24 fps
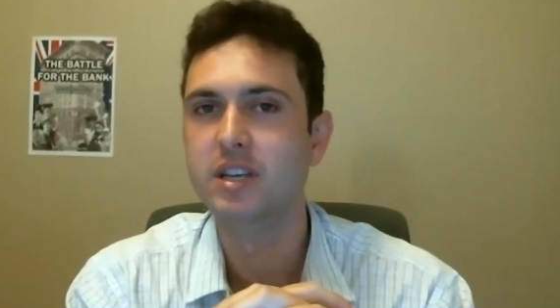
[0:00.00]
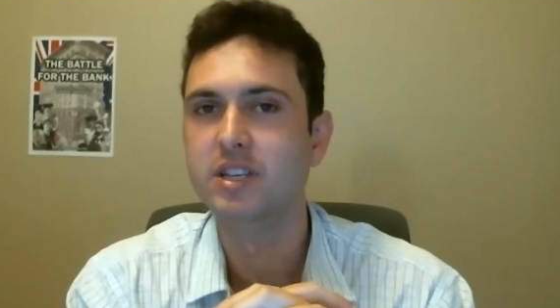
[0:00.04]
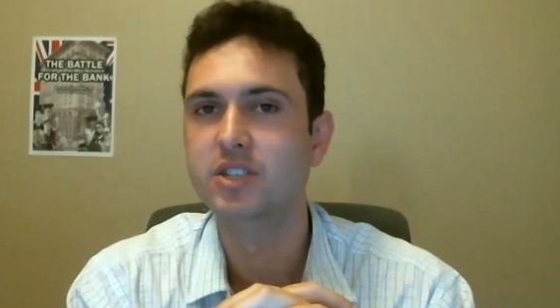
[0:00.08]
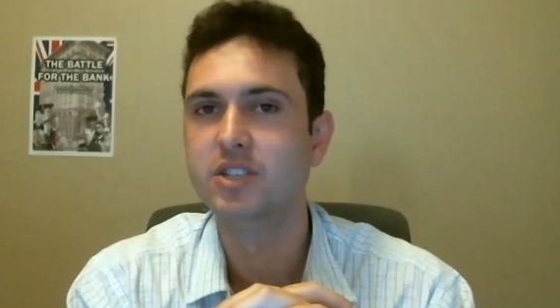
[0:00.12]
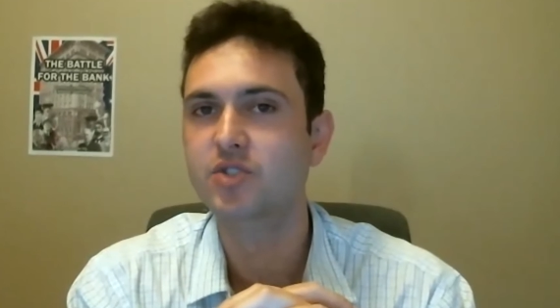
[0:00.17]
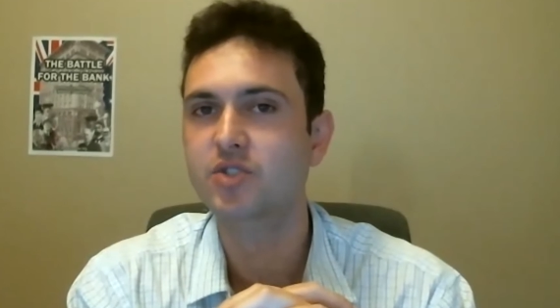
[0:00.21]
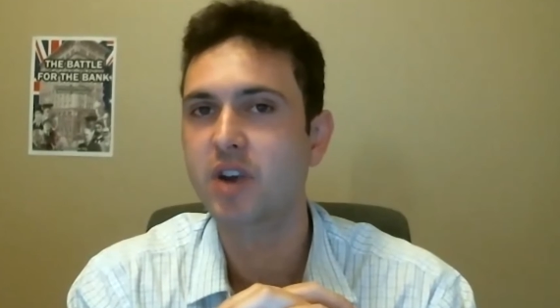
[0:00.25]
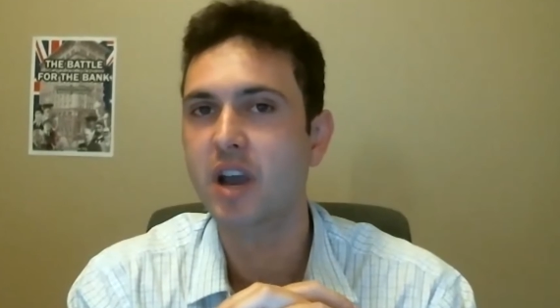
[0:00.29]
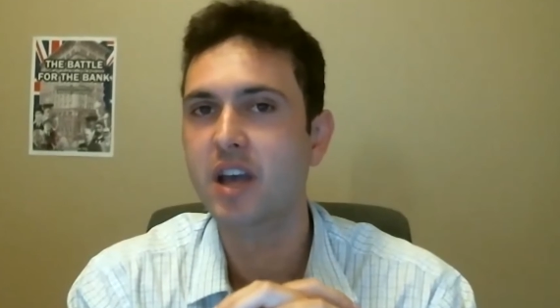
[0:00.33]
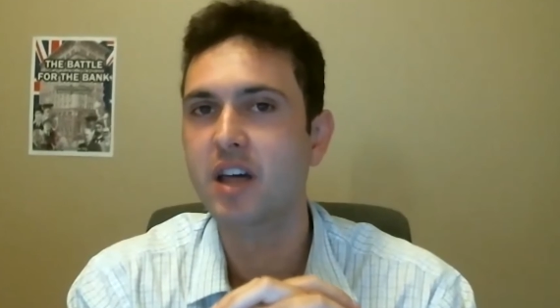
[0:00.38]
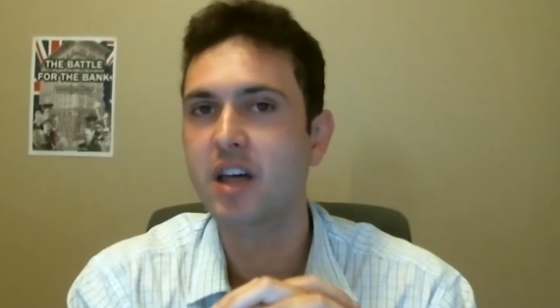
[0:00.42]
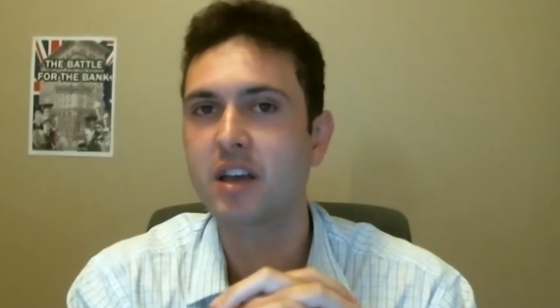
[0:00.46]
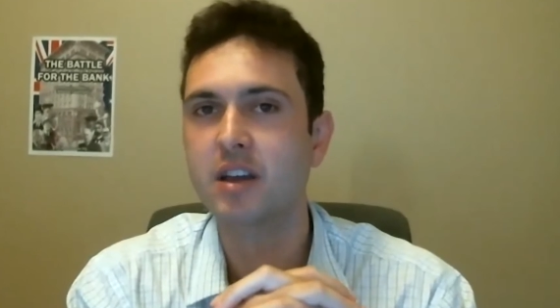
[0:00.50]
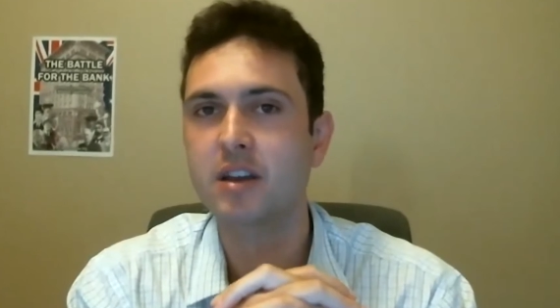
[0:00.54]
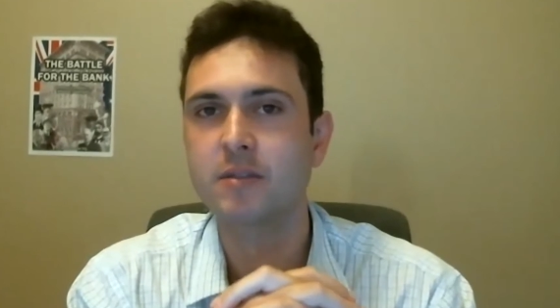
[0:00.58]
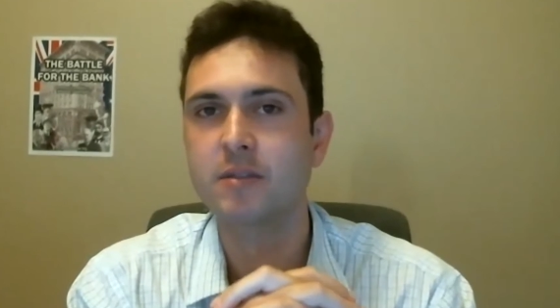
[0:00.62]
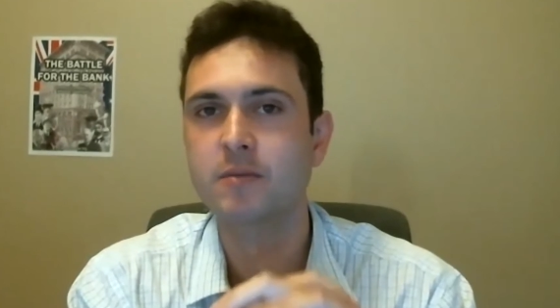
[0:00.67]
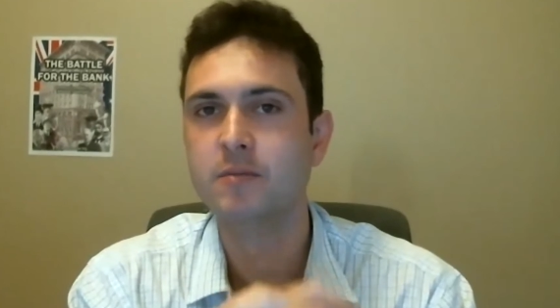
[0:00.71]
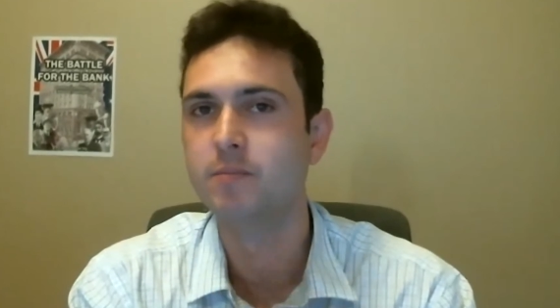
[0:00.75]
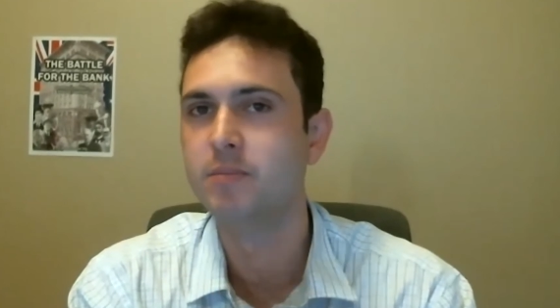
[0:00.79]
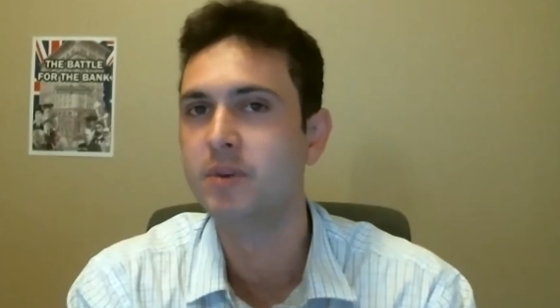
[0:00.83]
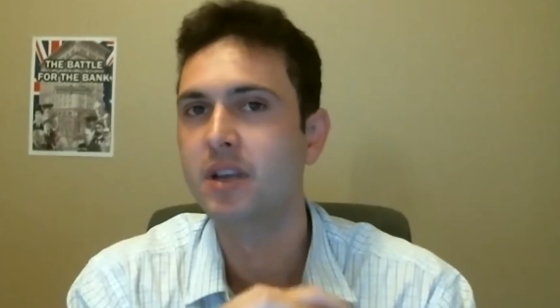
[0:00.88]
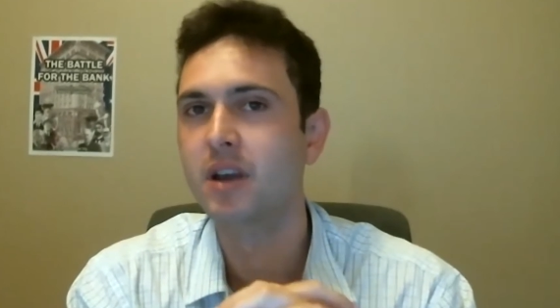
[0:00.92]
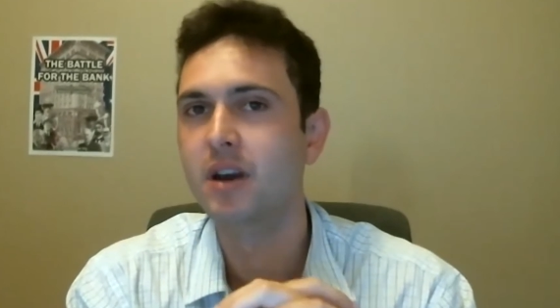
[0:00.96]
Australia
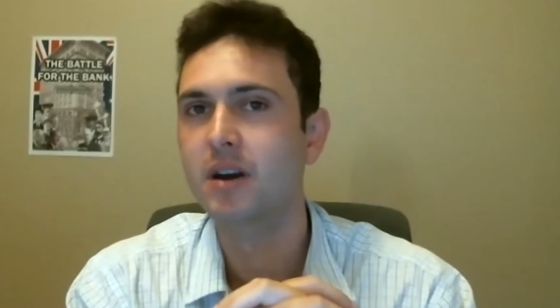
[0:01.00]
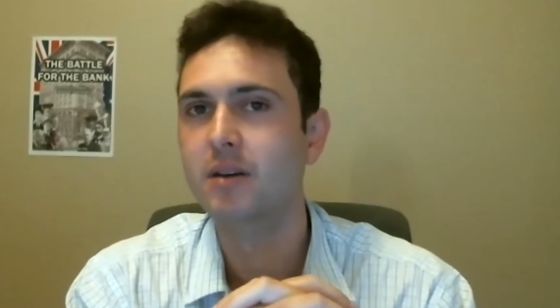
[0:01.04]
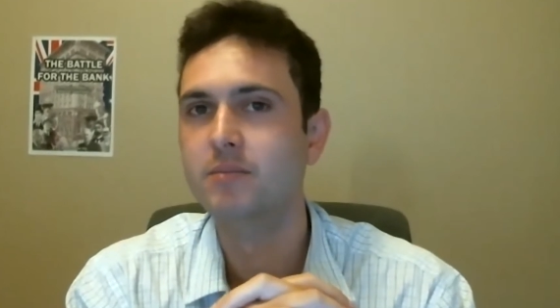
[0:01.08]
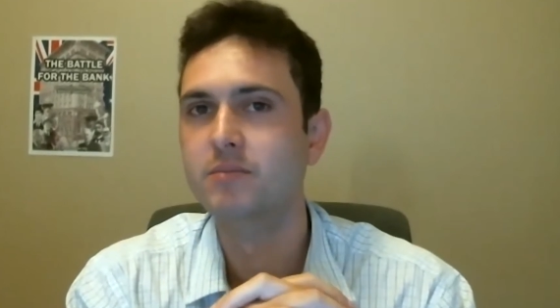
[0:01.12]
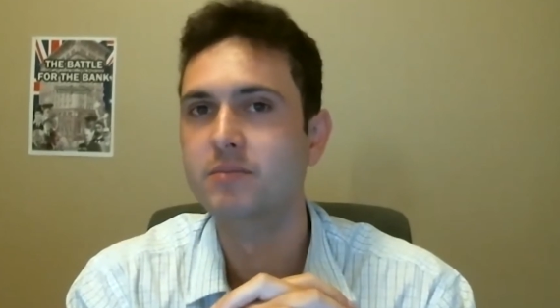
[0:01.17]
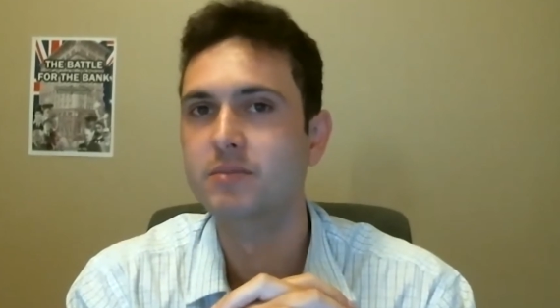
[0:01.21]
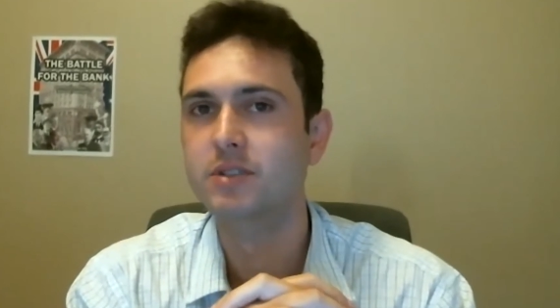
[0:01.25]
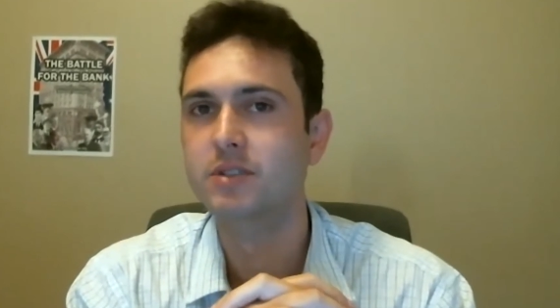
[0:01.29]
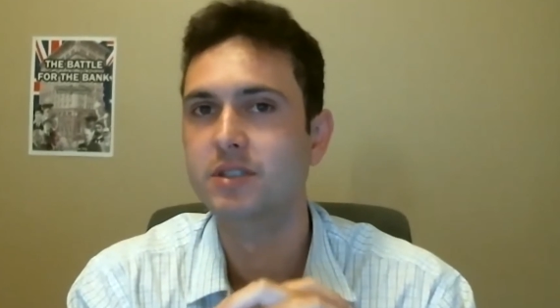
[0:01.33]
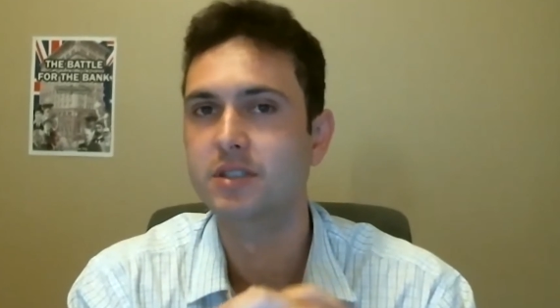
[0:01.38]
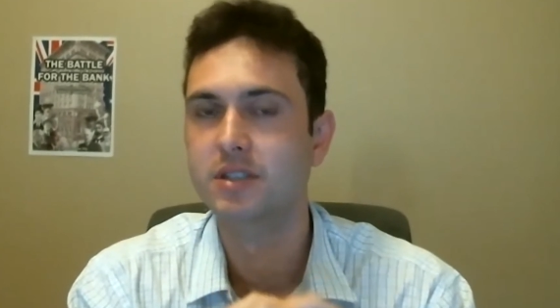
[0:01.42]
becomes,